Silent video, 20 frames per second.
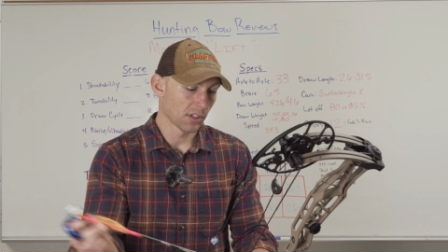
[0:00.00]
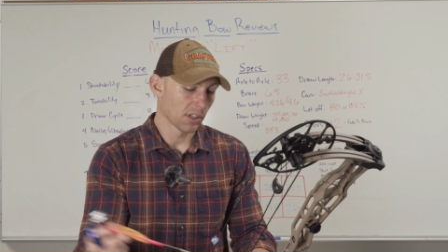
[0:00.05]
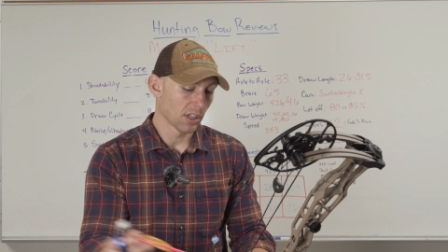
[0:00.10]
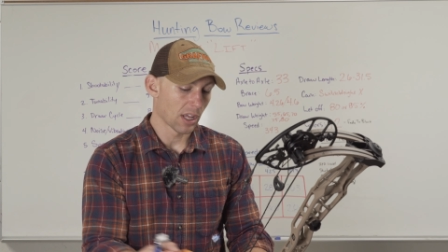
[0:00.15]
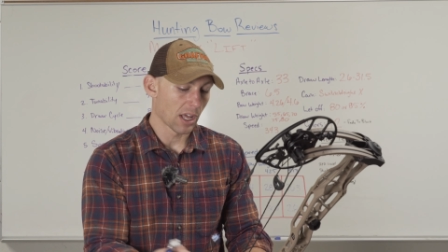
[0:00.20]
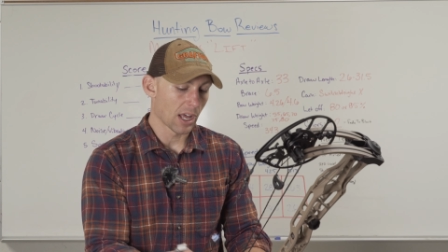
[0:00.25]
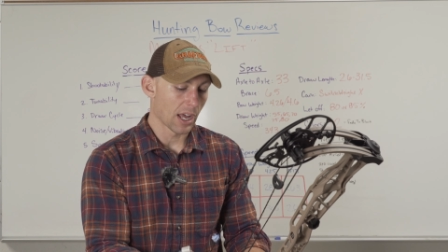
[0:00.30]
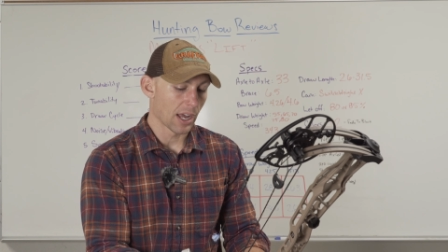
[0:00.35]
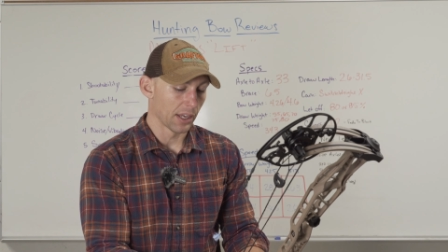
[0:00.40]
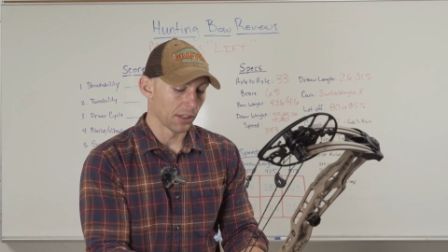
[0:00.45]

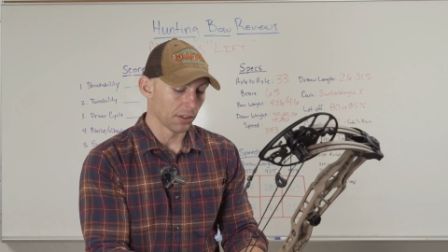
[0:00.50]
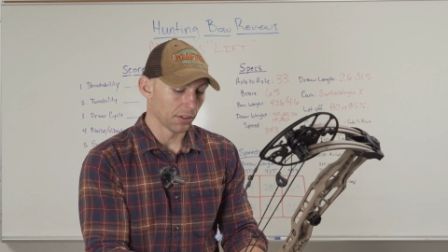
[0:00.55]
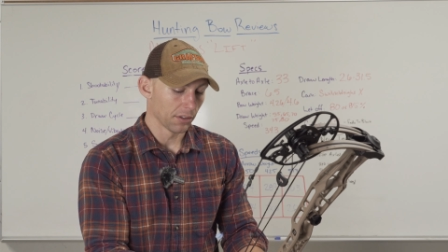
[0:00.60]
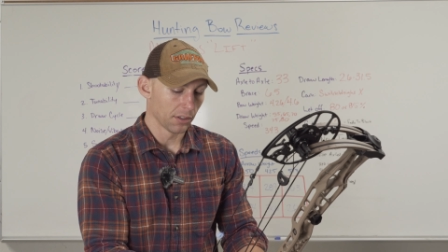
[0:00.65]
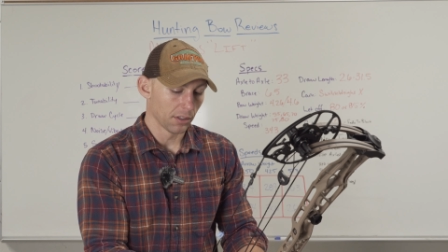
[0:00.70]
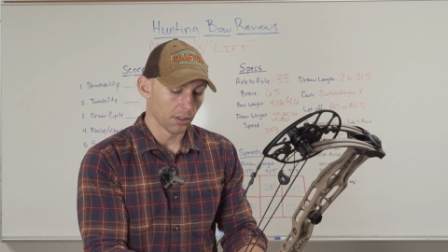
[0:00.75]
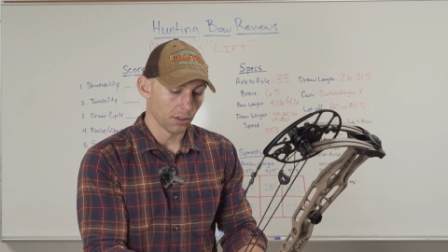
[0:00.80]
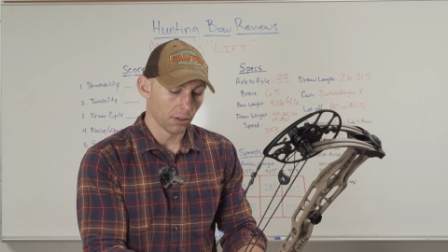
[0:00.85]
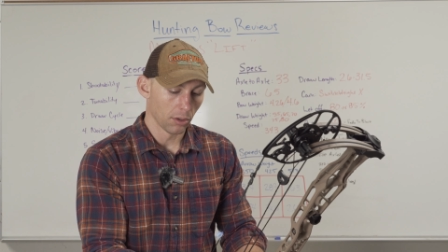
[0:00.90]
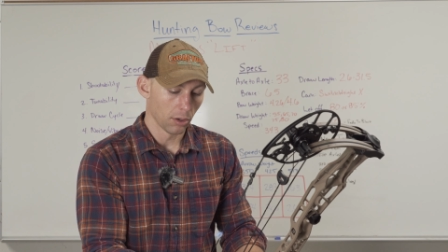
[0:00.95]

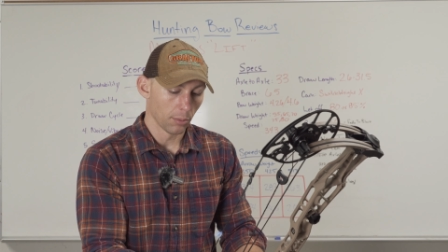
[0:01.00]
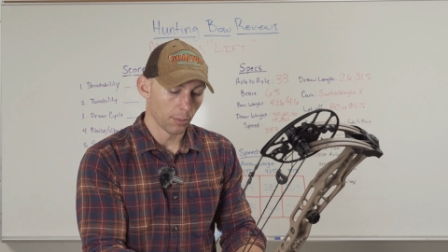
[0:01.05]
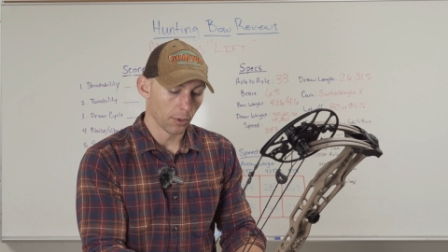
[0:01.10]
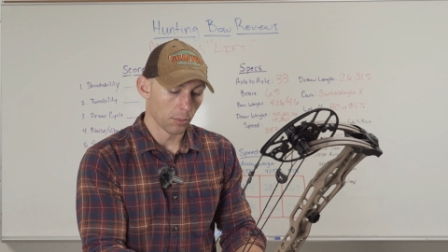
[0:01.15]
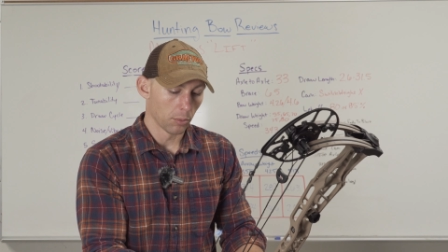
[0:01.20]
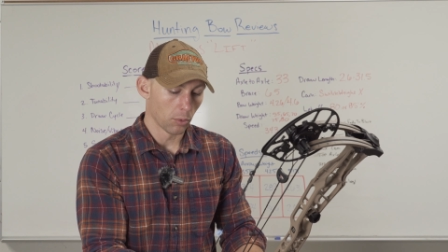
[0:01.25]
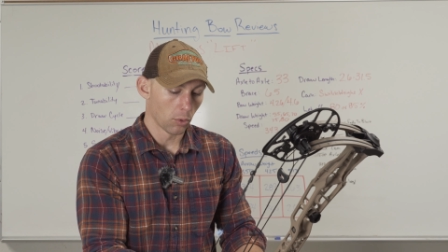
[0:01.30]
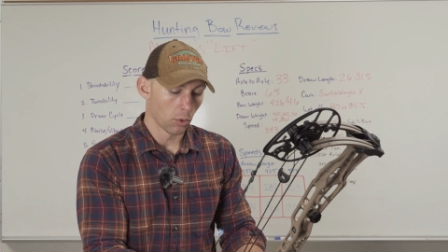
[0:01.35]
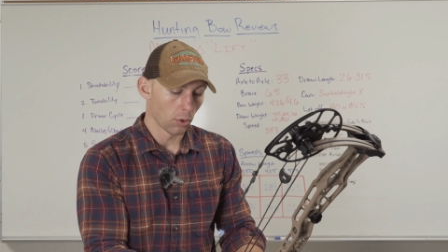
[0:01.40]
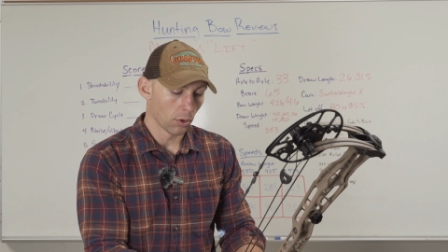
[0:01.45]
slightly a little
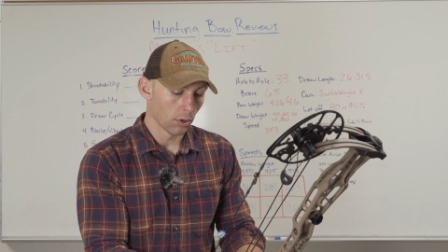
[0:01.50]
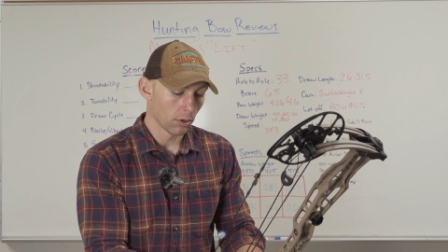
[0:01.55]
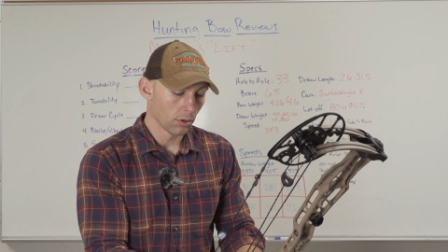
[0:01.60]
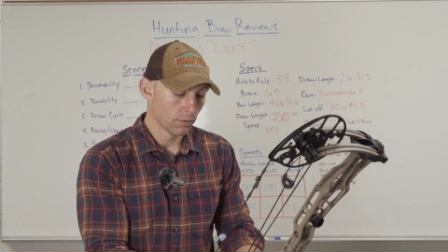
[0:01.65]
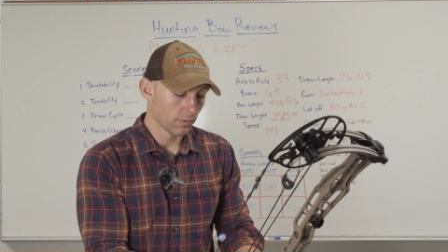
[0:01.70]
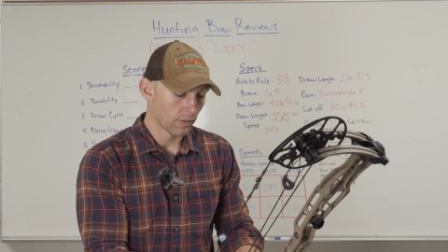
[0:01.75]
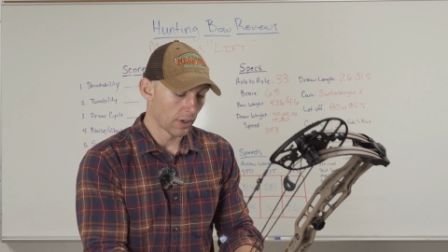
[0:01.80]
bit more